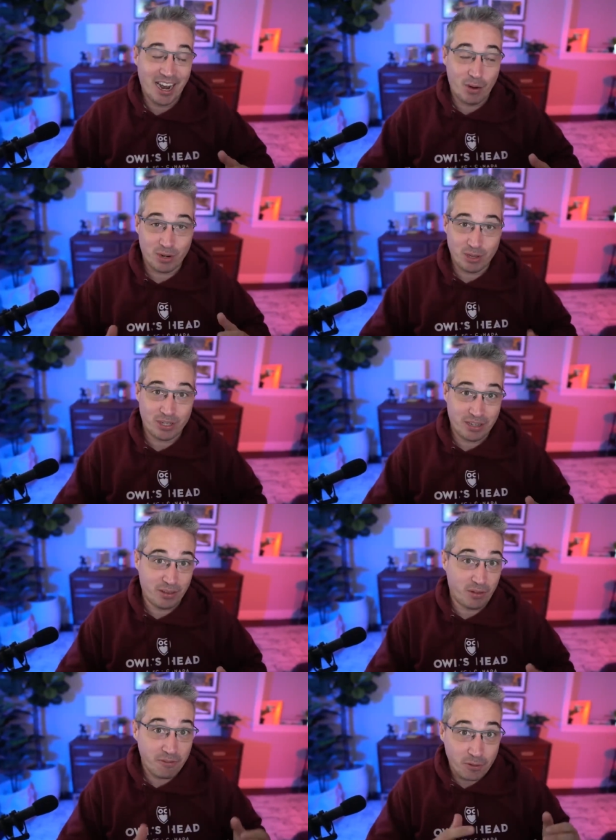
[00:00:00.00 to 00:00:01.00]
I want to look at
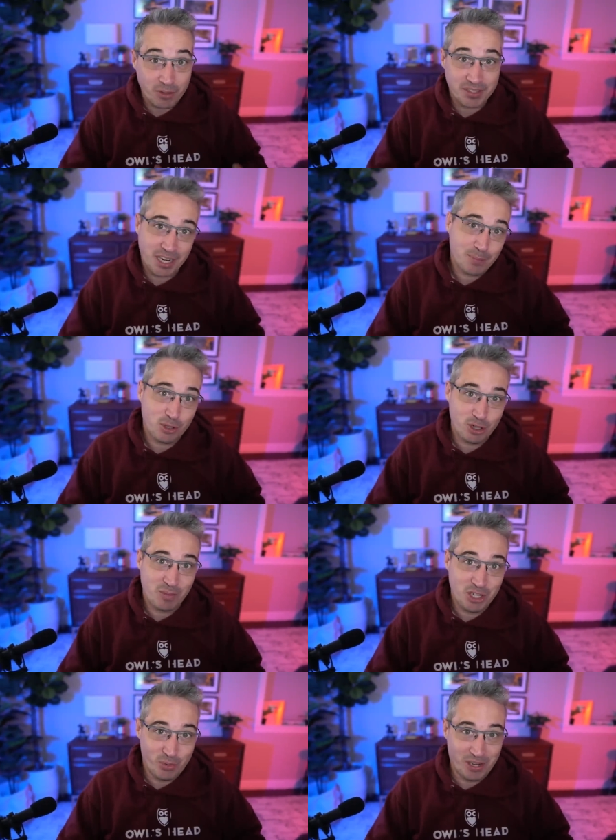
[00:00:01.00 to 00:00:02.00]
the first steps you should
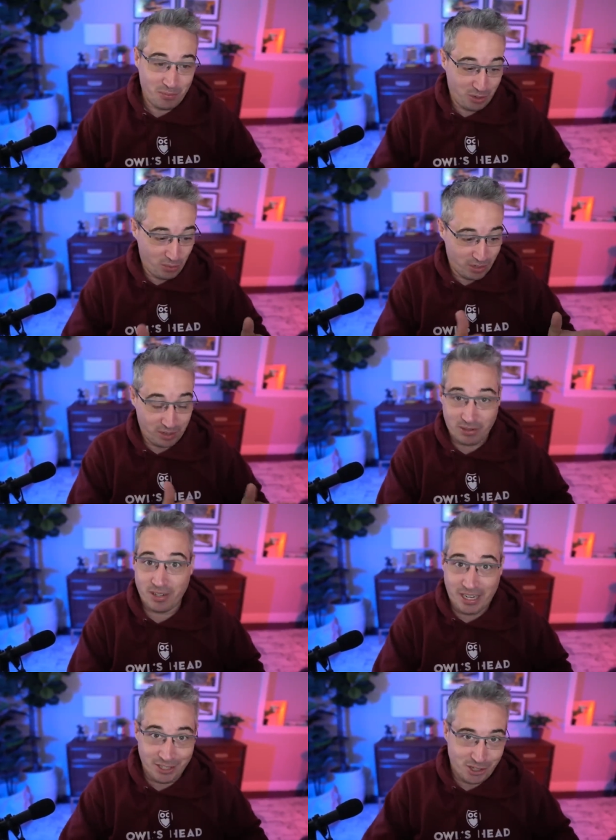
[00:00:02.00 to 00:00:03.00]
be doing when you want to learn
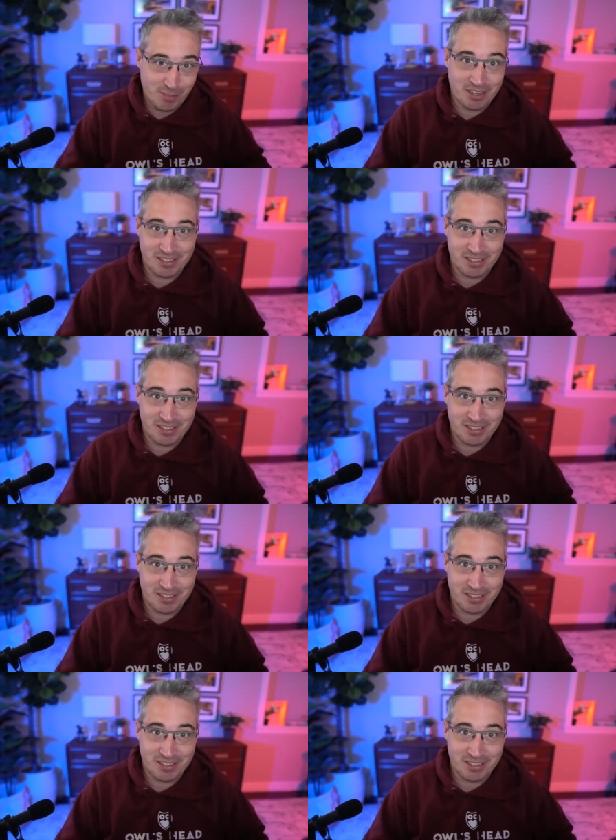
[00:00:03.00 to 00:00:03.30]
HTML,